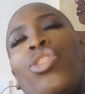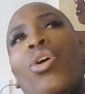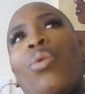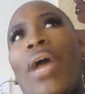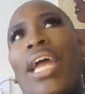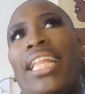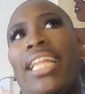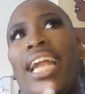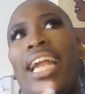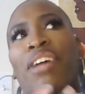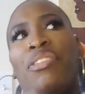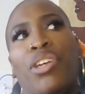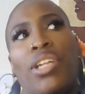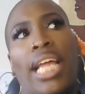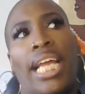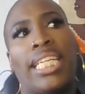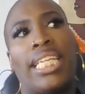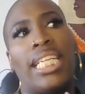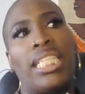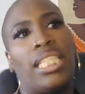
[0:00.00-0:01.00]
The way that I feel
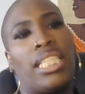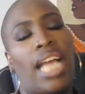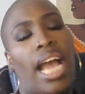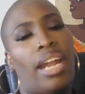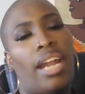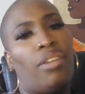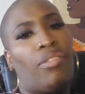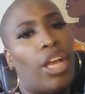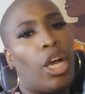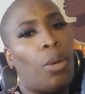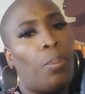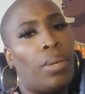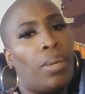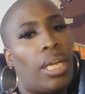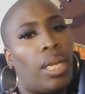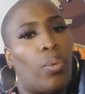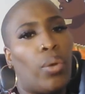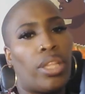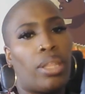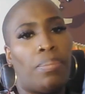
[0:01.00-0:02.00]
like this is kind of
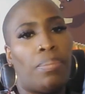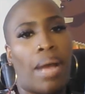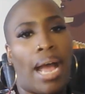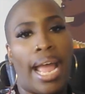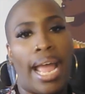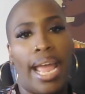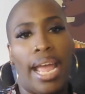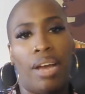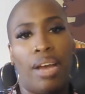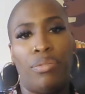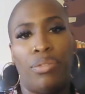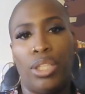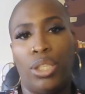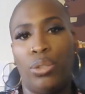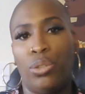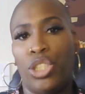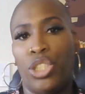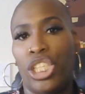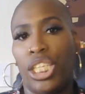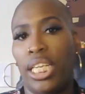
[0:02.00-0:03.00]
helping with my
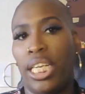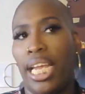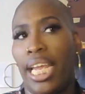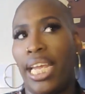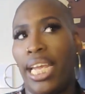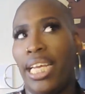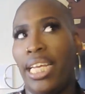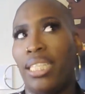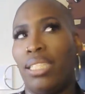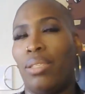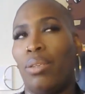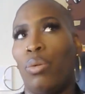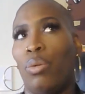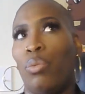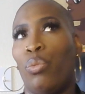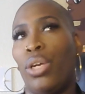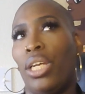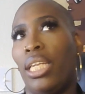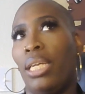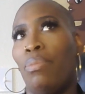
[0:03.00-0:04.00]
evolution is
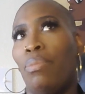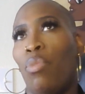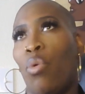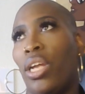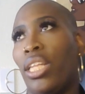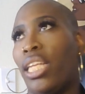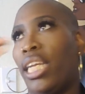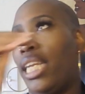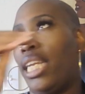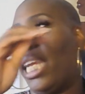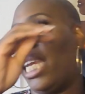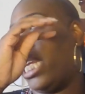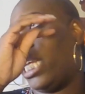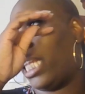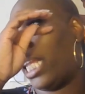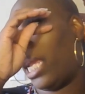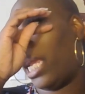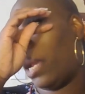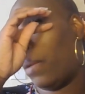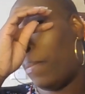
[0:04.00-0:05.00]
really more than
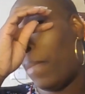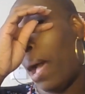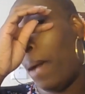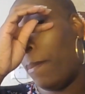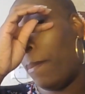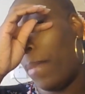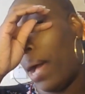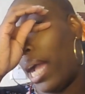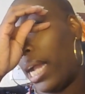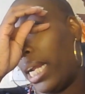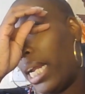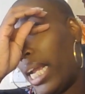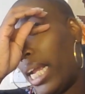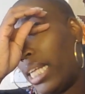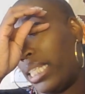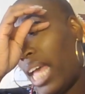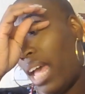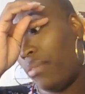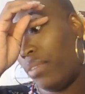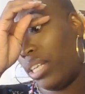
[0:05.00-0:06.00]
anything, my mind
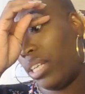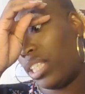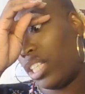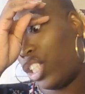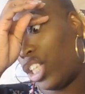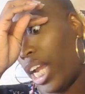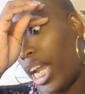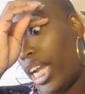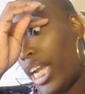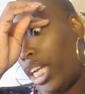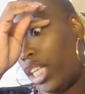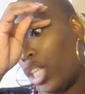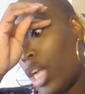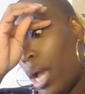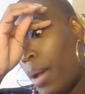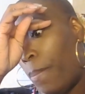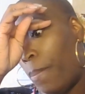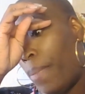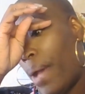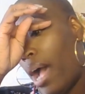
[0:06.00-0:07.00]
is having to change
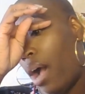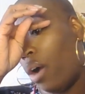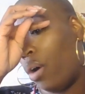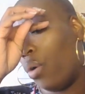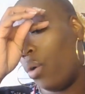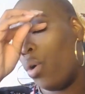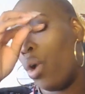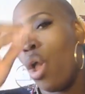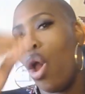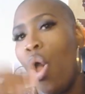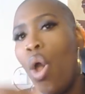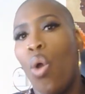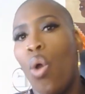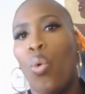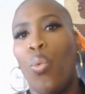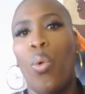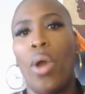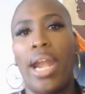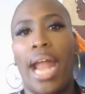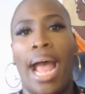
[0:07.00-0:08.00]
about
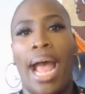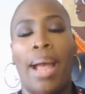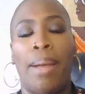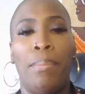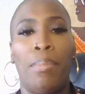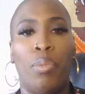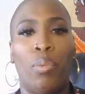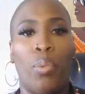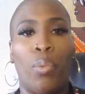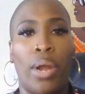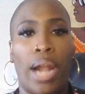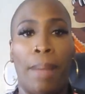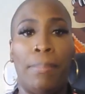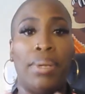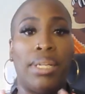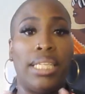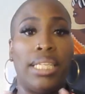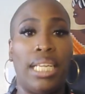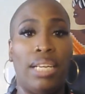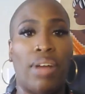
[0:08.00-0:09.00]
what I
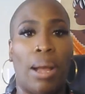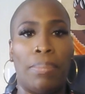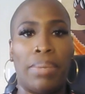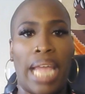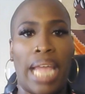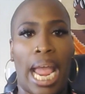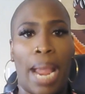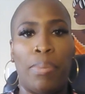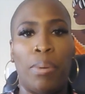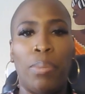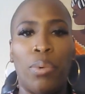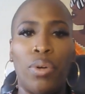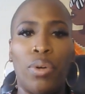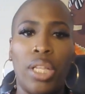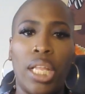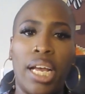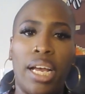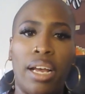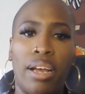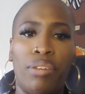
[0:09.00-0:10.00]
believe I'm
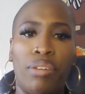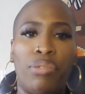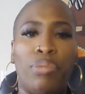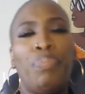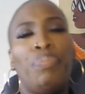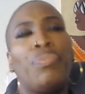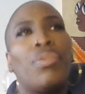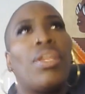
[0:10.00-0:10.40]
capable of.